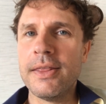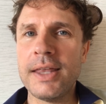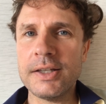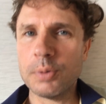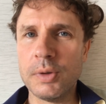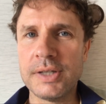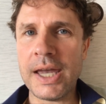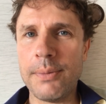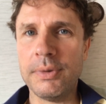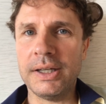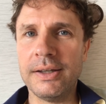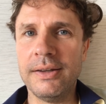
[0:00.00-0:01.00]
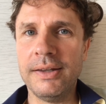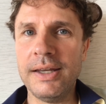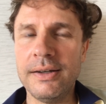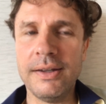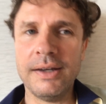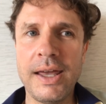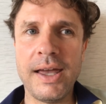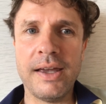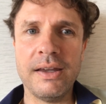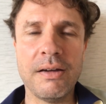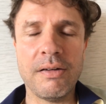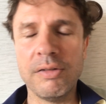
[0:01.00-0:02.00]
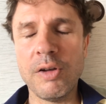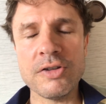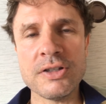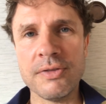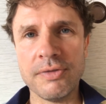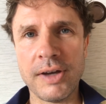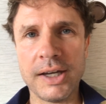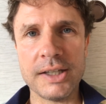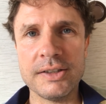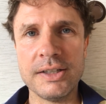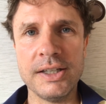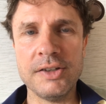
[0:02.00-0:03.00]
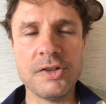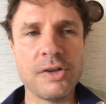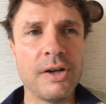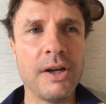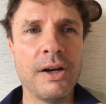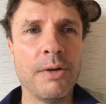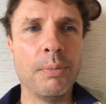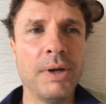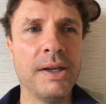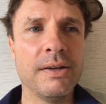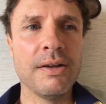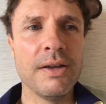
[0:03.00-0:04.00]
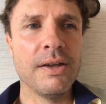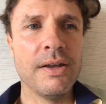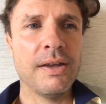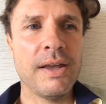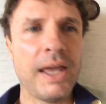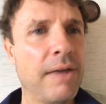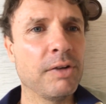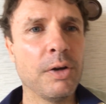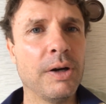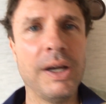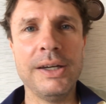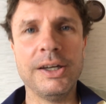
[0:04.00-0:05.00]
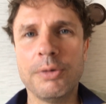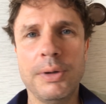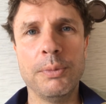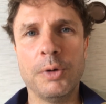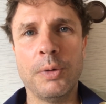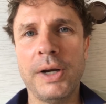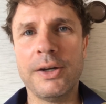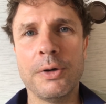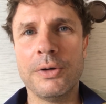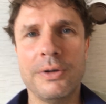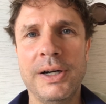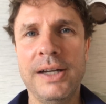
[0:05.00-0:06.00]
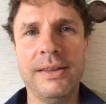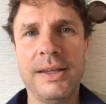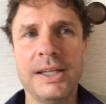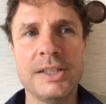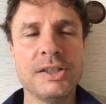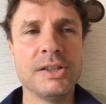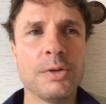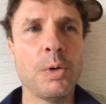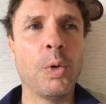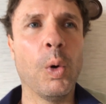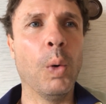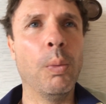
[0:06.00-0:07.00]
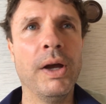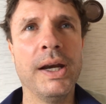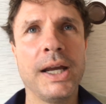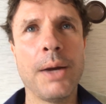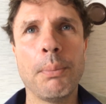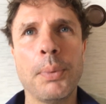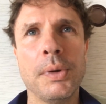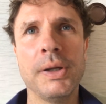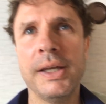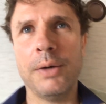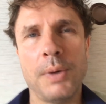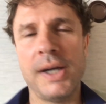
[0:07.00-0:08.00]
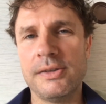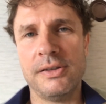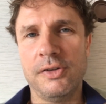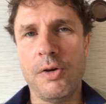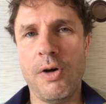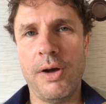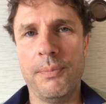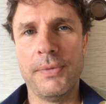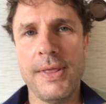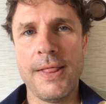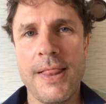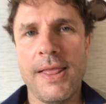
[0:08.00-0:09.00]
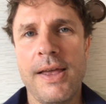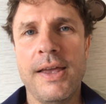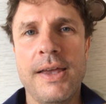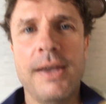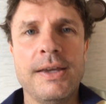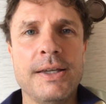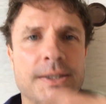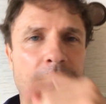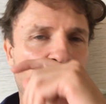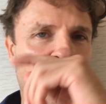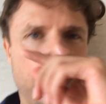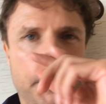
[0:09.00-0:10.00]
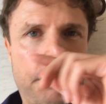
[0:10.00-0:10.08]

that's what's happening. At the end of the day, I've lost a fucking t-shirt and haven't got any criminal record or anything. It's just all been a complete waste of time. So,